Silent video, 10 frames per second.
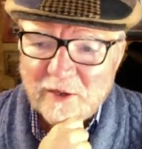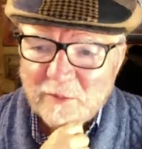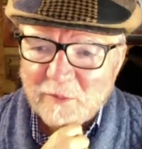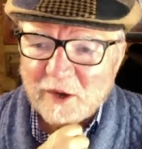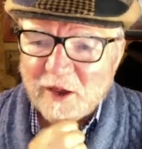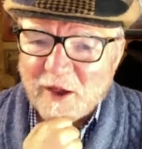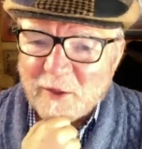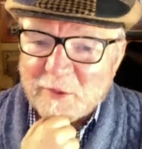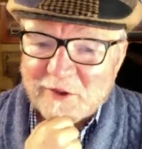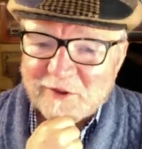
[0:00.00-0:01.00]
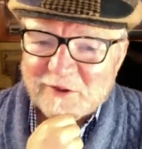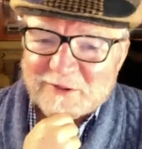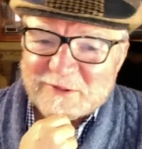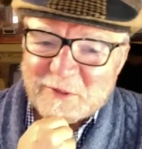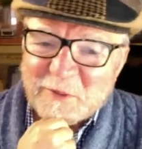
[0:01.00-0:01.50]
my happy
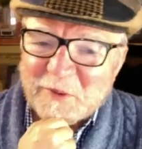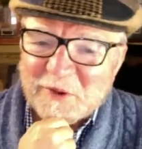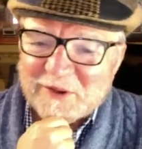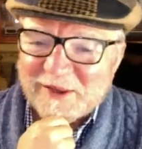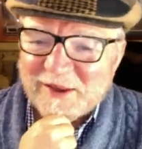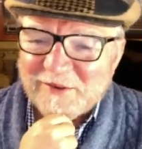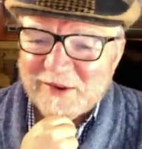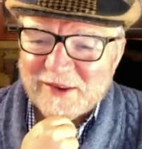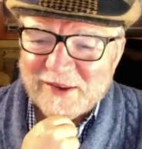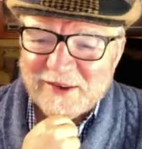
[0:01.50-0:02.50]
list. So we'll put it that way.